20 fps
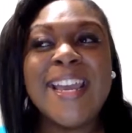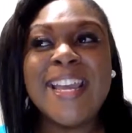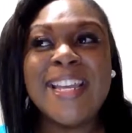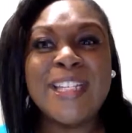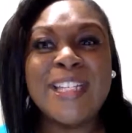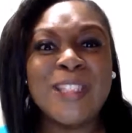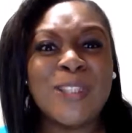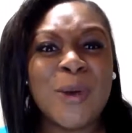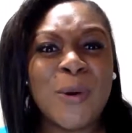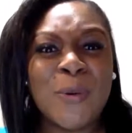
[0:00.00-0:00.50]

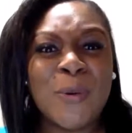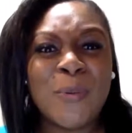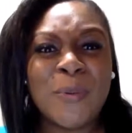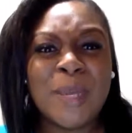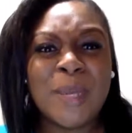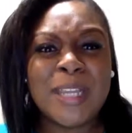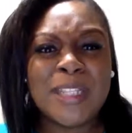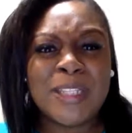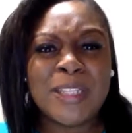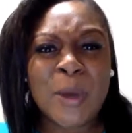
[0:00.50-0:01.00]
It's
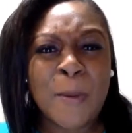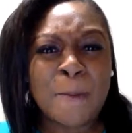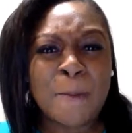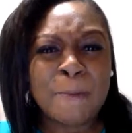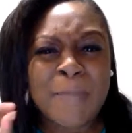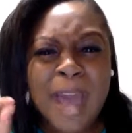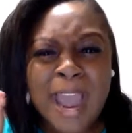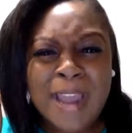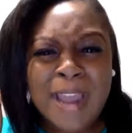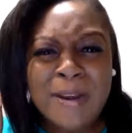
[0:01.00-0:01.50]
so
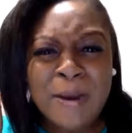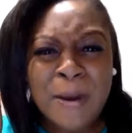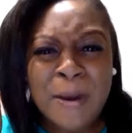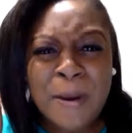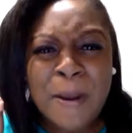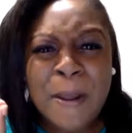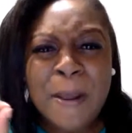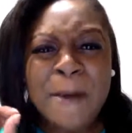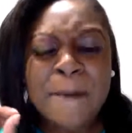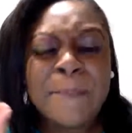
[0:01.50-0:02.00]
minor,
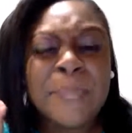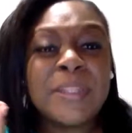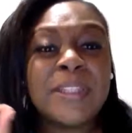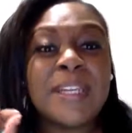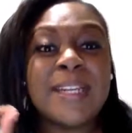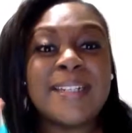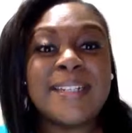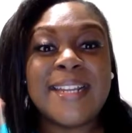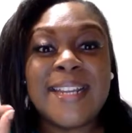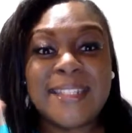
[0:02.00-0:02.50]
but
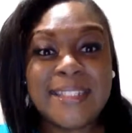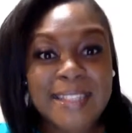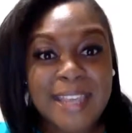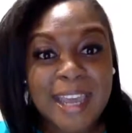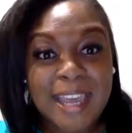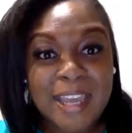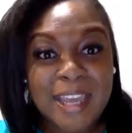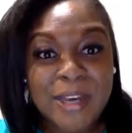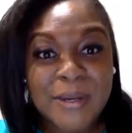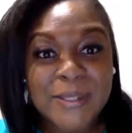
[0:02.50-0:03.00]
the
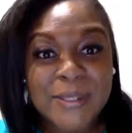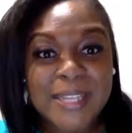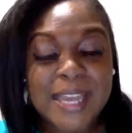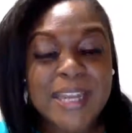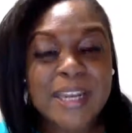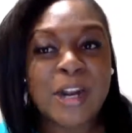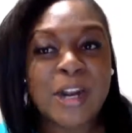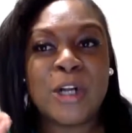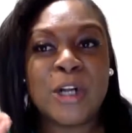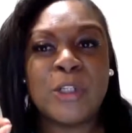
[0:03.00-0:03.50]
details
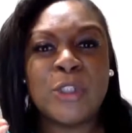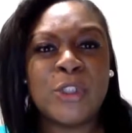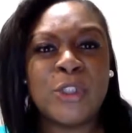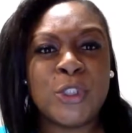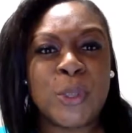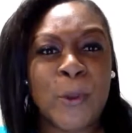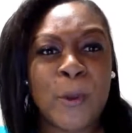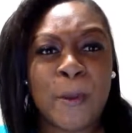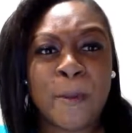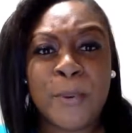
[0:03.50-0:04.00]
in it are
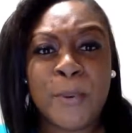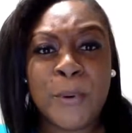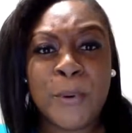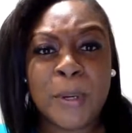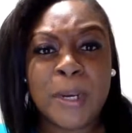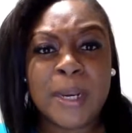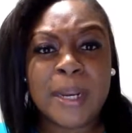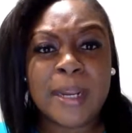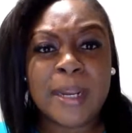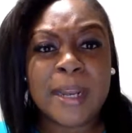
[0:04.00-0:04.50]
so
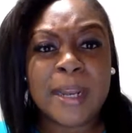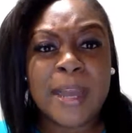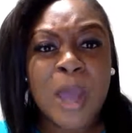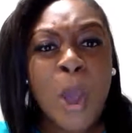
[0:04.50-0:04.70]
important.